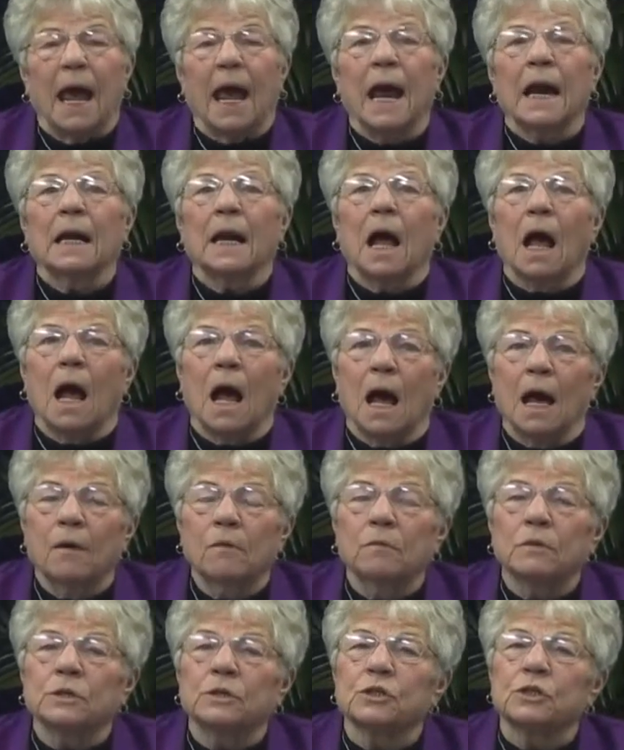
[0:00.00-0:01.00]
And I
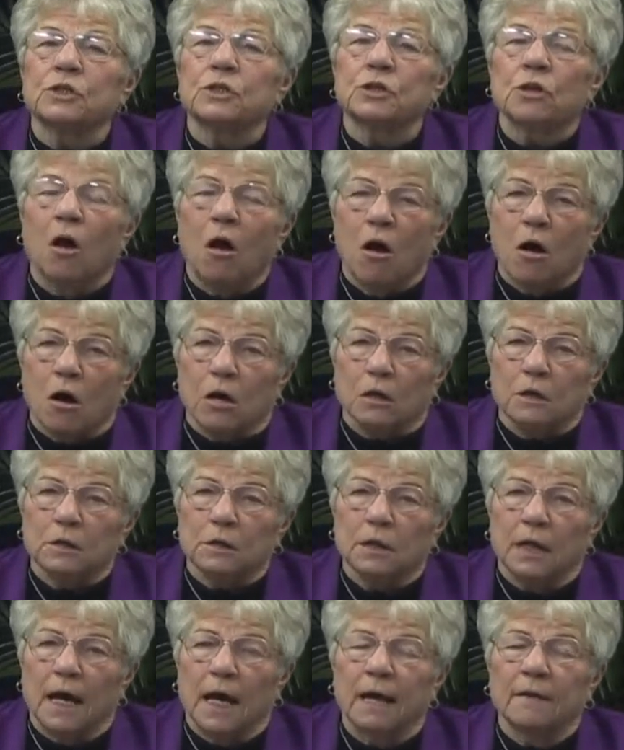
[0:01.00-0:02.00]
was
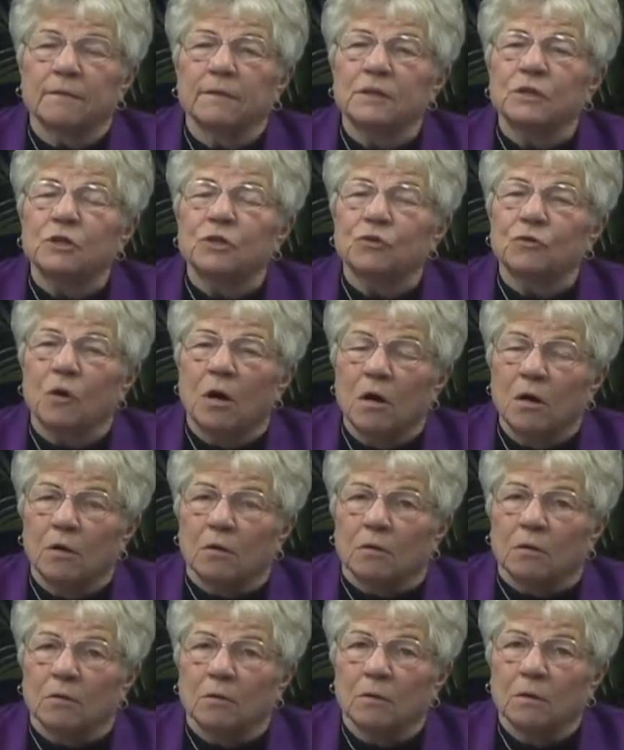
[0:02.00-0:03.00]
shocked at the
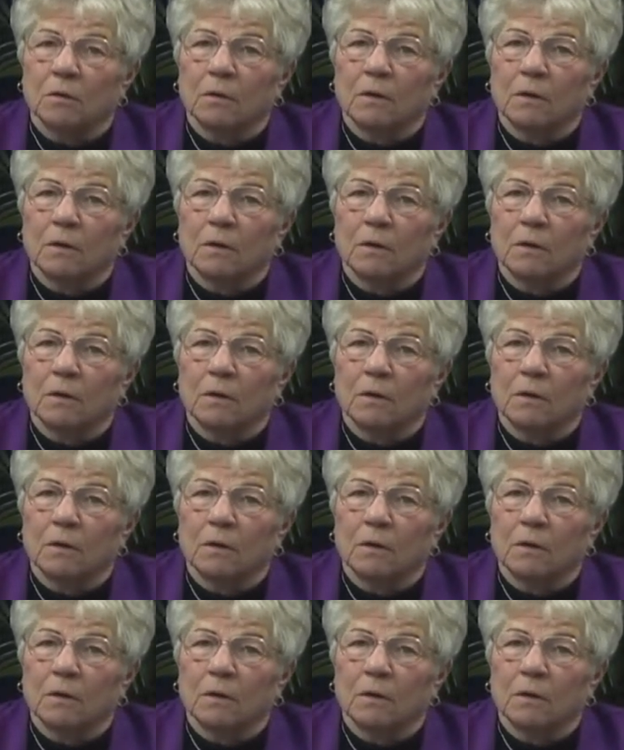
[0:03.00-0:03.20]
struggle